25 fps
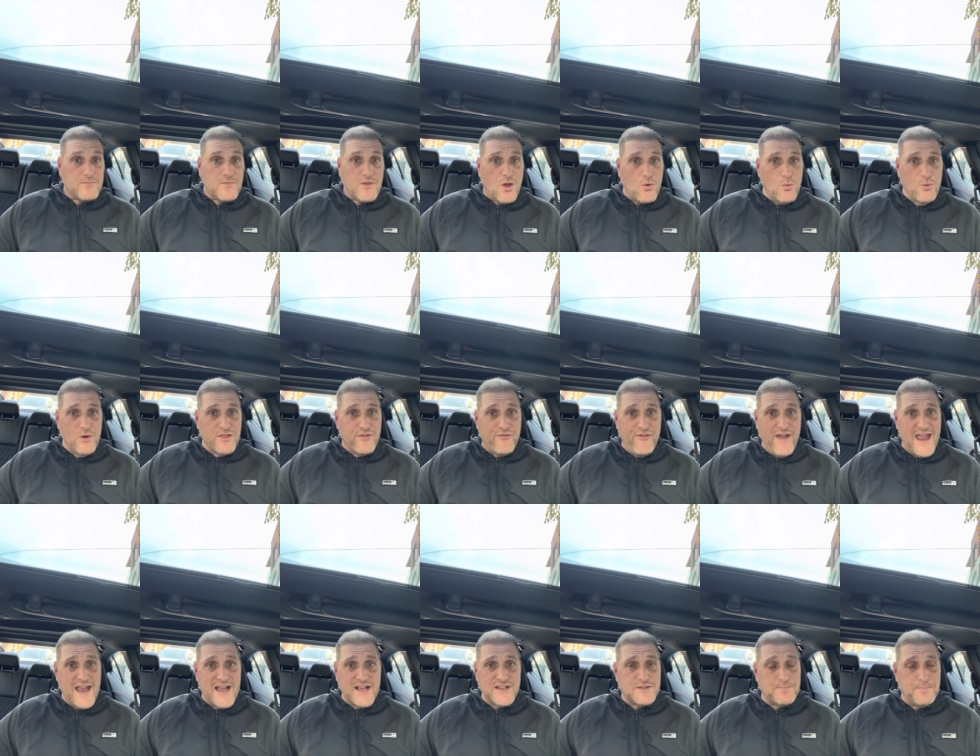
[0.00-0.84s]
with
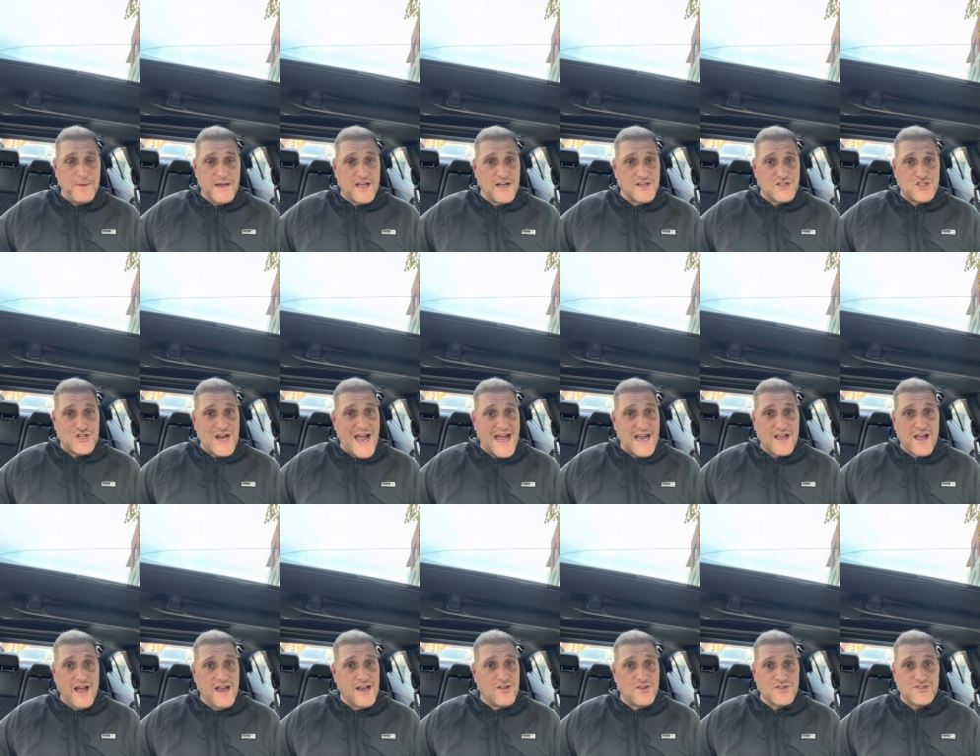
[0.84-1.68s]
Vegas, because Jack
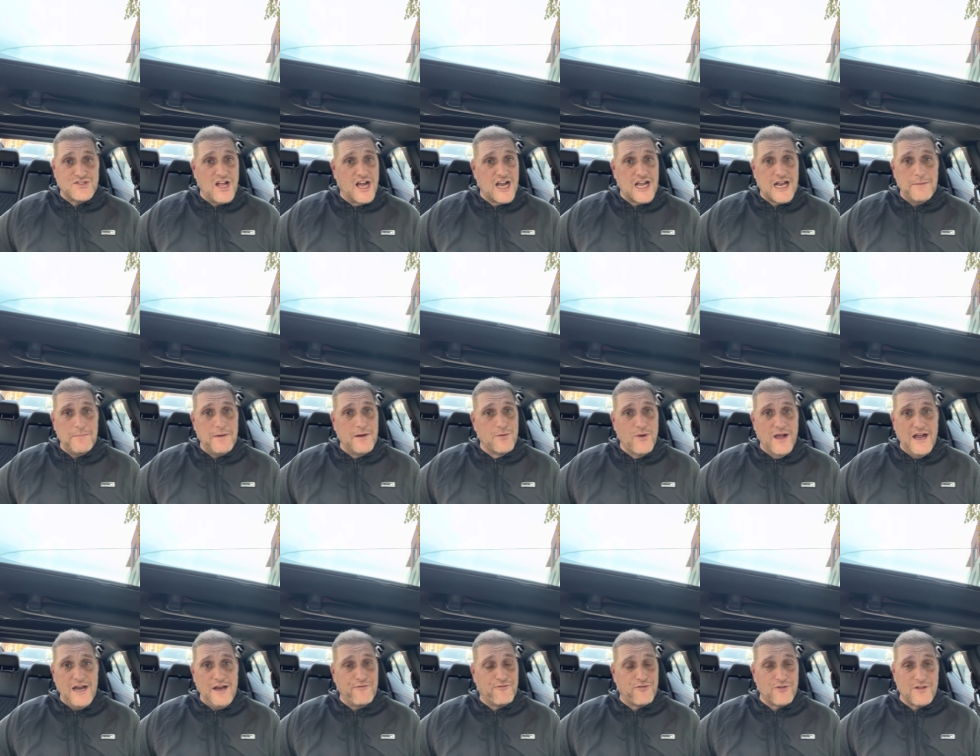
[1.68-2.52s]
Eichel is not going to be
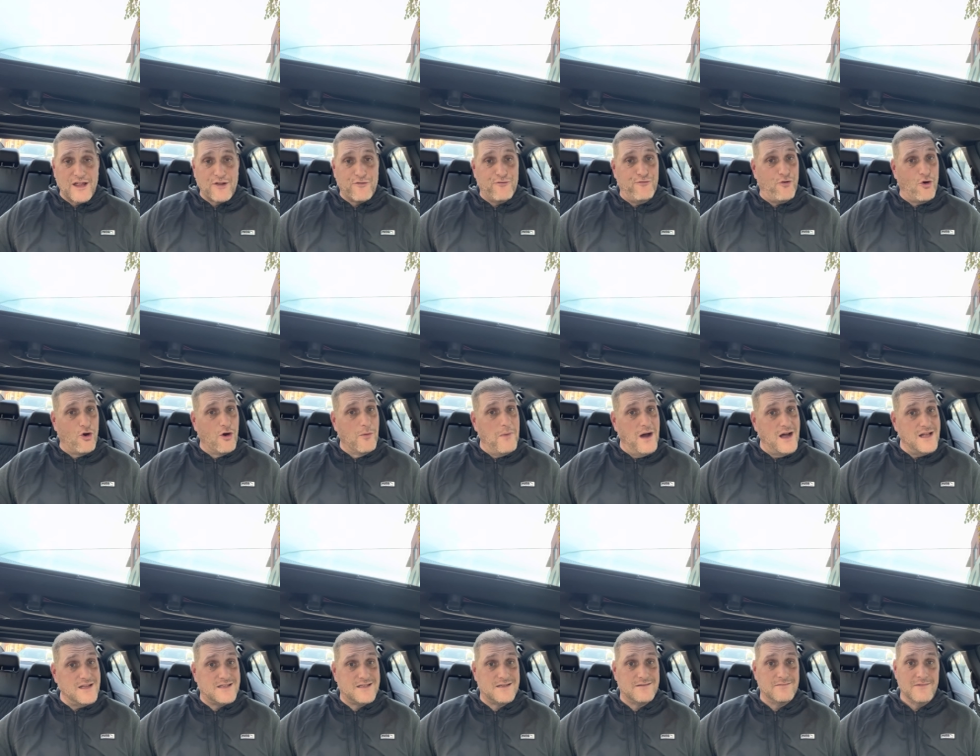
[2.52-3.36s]
ready for like 4
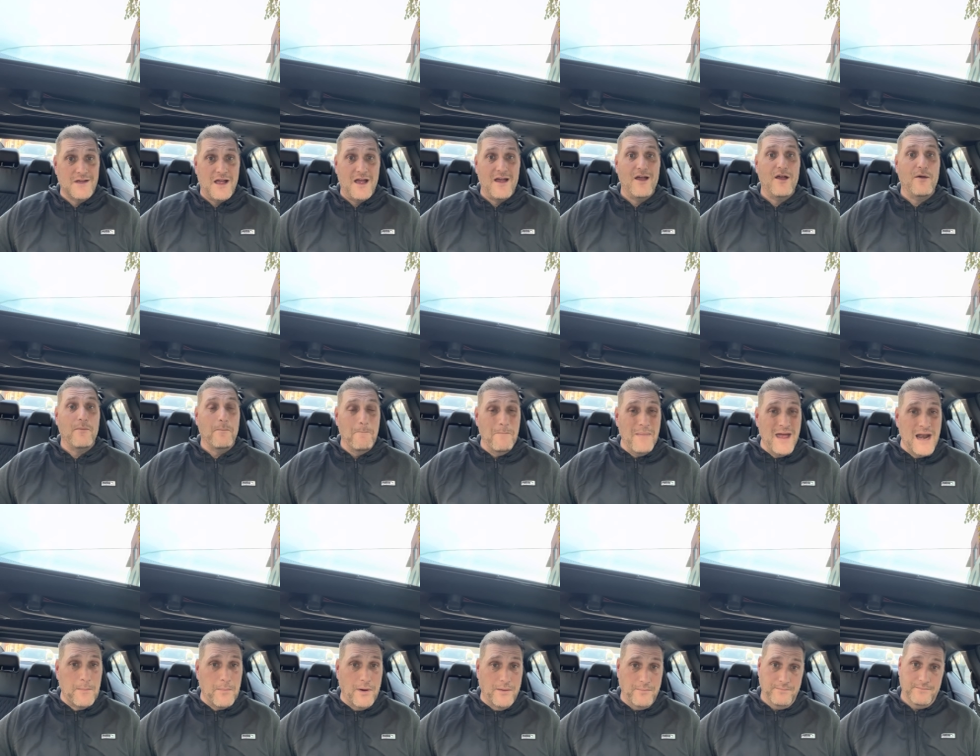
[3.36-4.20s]
months
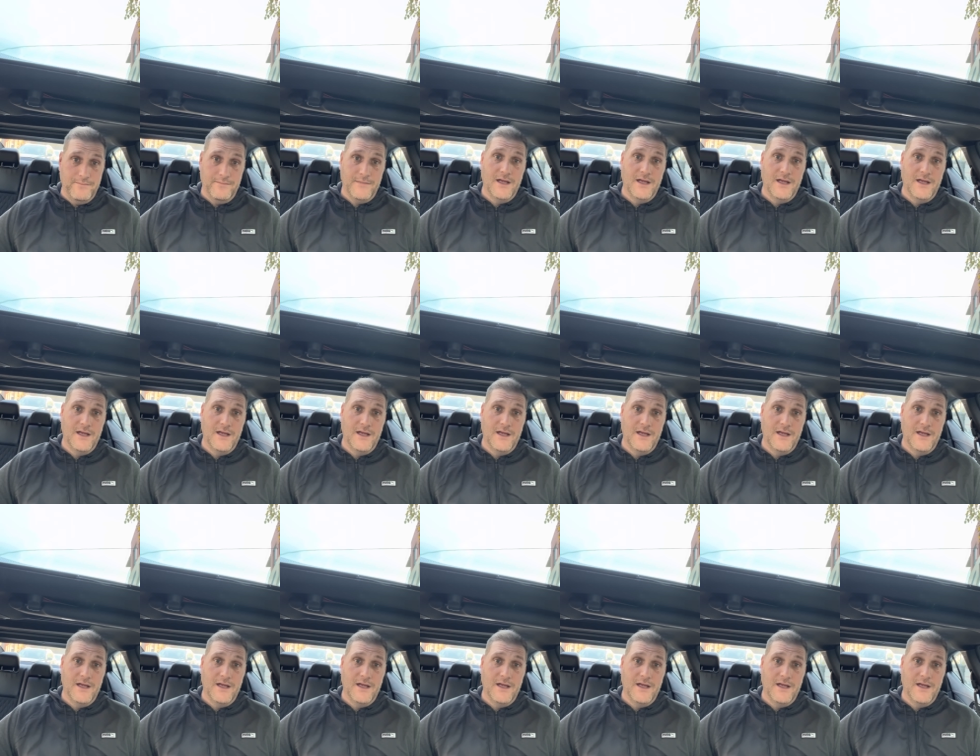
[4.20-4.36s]
minimum.